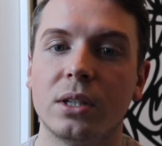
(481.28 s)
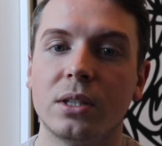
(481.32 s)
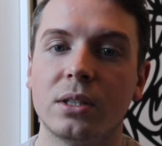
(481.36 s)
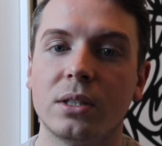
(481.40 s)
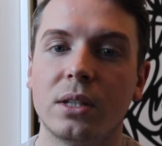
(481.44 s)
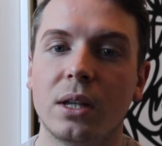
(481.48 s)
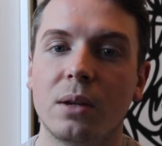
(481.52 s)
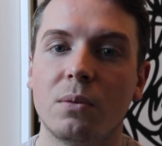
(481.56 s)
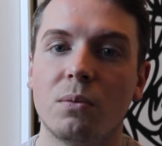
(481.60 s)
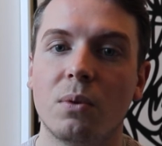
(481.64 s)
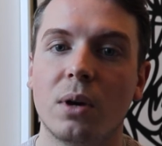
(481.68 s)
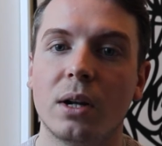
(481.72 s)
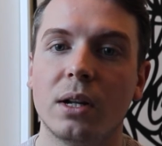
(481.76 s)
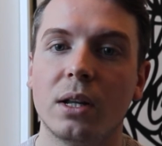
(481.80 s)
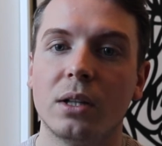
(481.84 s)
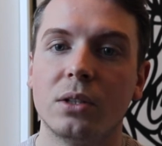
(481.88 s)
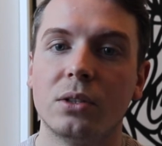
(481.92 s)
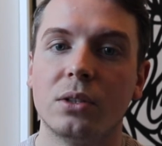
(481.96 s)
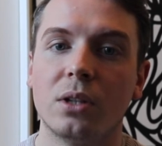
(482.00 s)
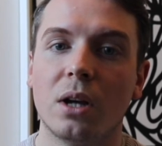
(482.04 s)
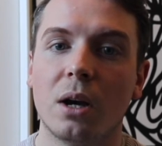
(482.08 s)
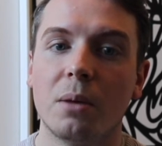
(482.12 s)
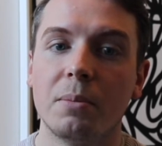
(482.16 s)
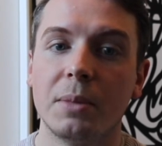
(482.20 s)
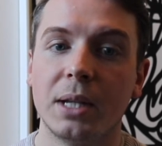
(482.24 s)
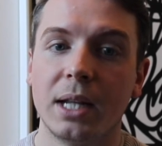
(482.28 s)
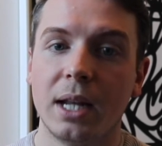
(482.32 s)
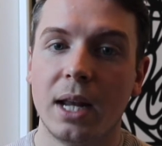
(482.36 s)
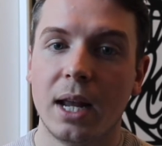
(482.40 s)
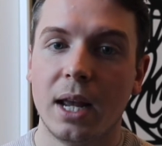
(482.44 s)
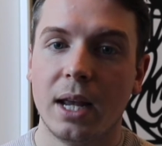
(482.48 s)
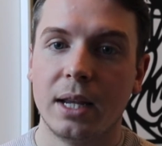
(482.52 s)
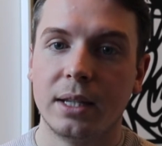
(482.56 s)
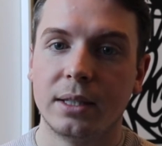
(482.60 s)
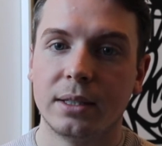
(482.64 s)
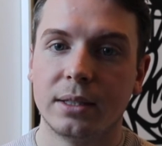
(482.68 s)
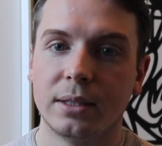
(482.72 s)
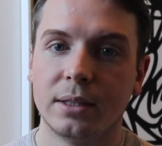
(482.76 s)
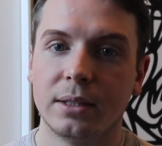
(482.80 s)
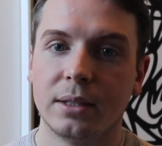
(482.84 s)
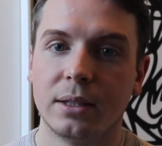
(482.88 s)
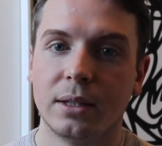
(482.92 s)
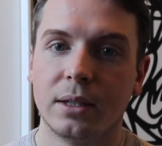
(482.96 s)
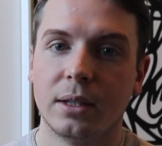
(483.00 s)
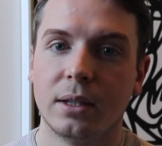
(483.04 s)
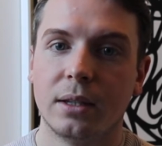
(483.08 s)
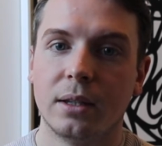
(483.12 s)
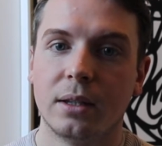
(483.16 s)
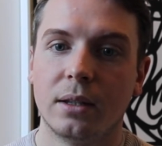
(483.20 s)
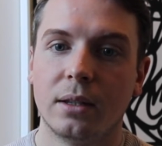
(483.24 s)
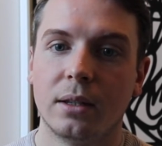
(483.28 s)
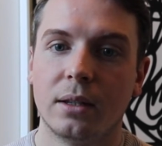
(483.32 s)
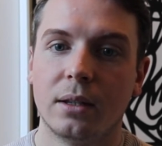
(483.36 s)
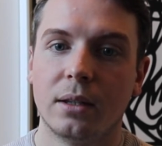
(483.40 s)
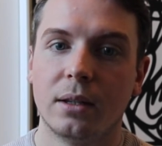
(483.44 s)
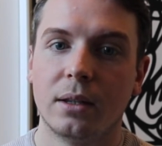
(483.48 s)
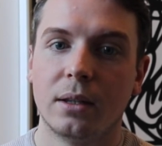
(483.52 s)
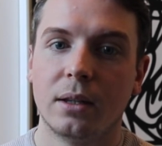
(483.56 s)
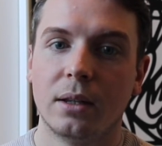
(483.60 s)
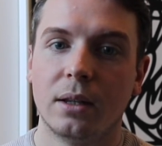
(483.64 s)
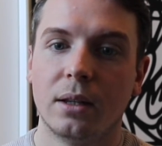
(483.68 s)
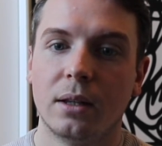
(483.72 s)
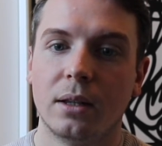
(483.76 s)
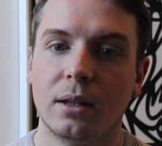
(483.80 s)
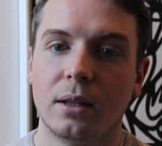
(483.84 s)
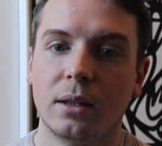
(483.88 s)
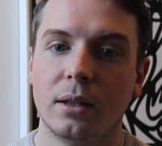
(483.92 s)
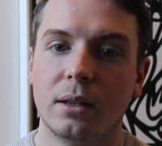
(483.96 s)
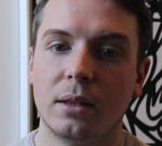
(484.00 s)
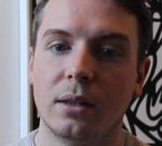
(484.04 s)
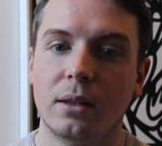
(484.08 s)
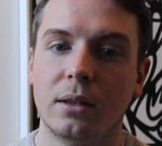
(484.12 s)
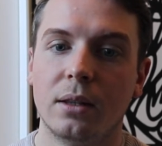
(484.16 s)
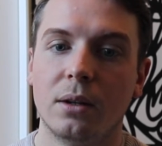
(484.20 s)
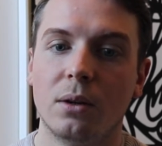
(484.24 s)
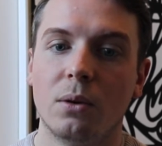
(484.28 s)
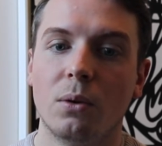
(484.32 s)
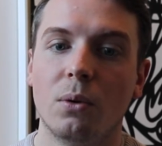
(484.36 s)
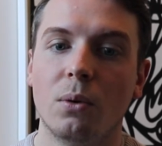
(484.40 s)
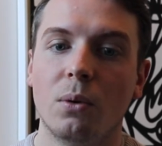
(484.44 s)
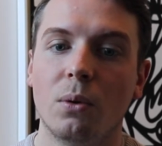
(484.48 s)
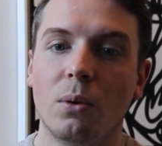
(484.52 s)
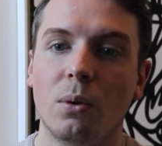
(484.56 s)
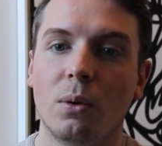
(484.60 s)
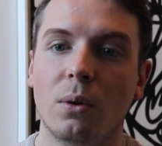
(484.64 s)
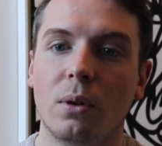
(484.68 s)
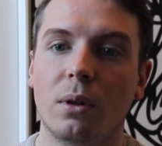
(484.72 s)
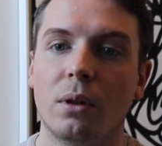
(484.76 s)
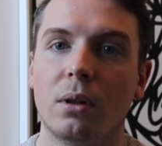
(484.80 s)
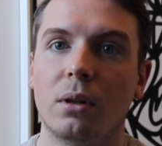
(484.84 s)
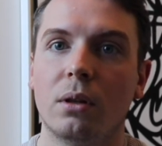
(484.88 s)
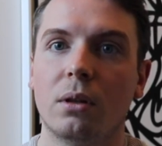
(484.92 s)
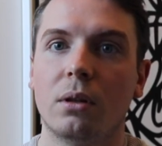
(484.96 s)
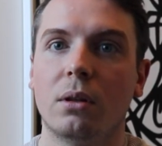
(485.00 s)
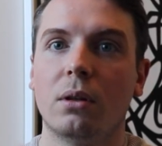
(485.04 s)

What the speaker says: is they want to dominate the whole